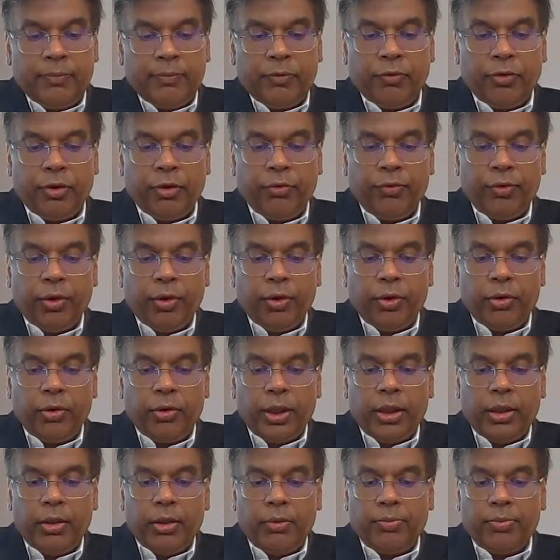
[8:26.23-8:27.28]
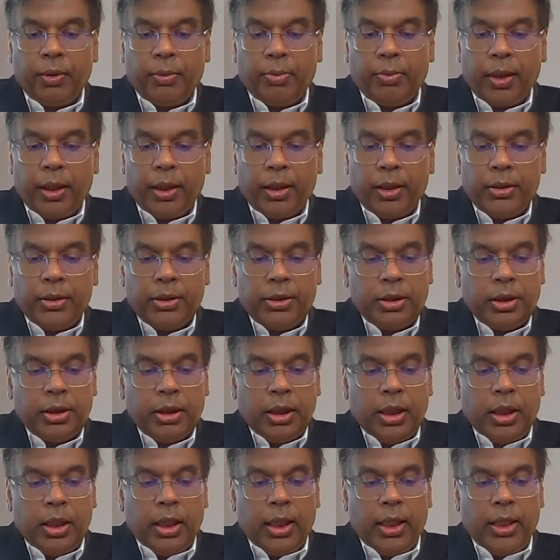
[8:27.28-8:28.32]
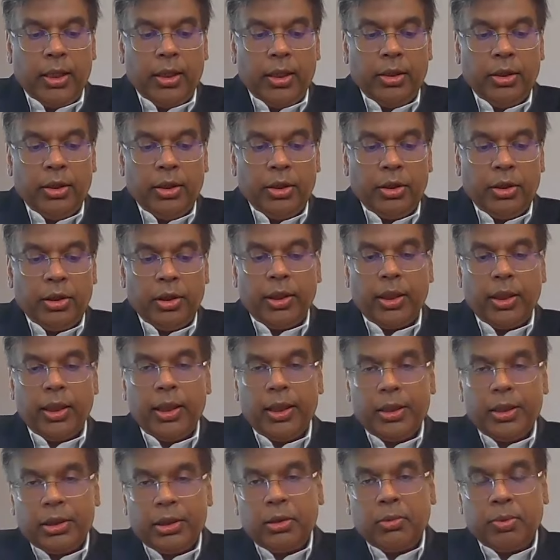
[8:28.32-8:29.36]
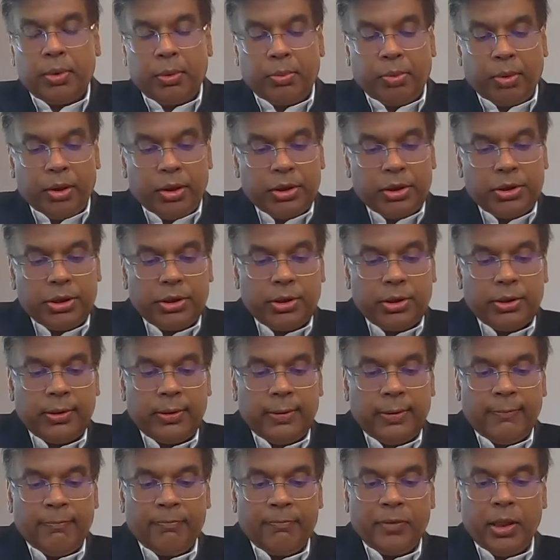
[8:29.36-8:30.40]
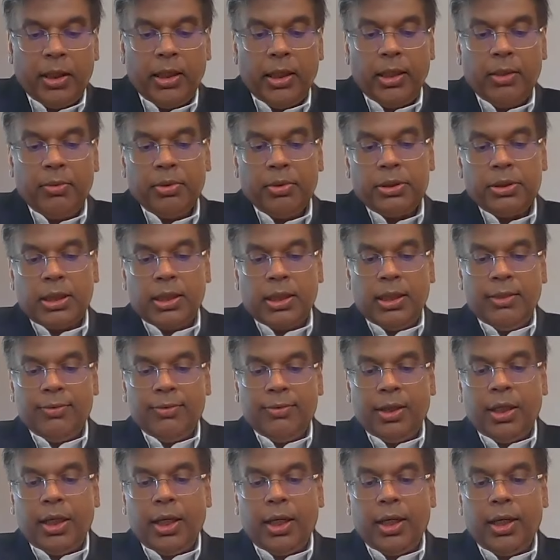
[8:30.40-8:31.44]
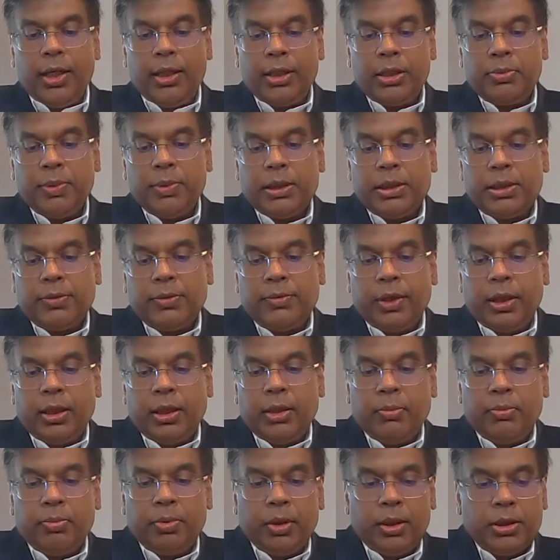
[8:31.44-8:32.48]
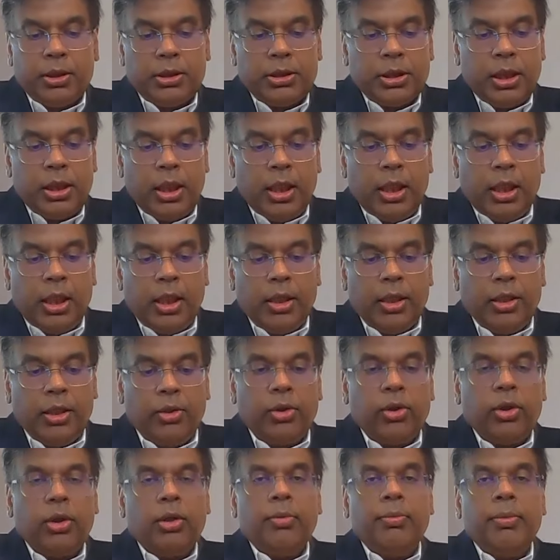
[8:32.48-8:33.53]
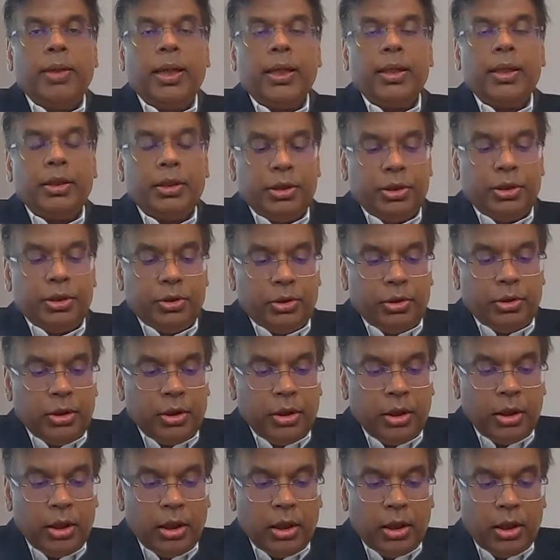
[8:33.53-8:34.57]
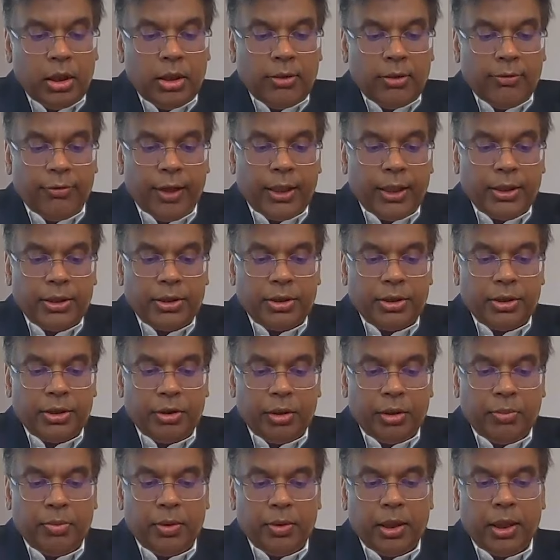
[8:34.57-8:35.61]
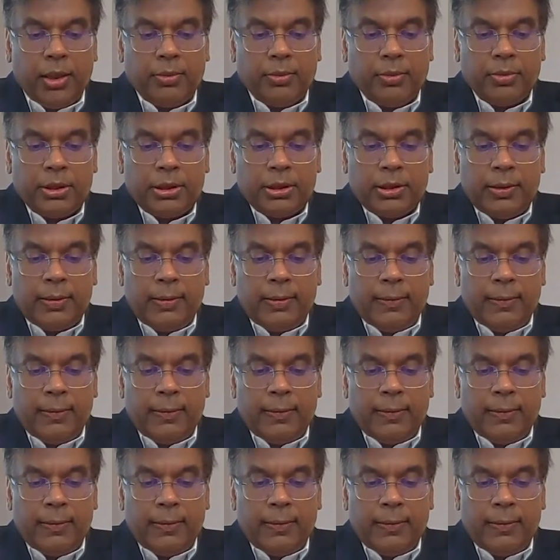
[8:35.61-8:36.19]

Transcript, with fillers: for flow rate of propellant, and nuclear electric propulsion enables an even higher specific impulse and order of magnitude faster trip times,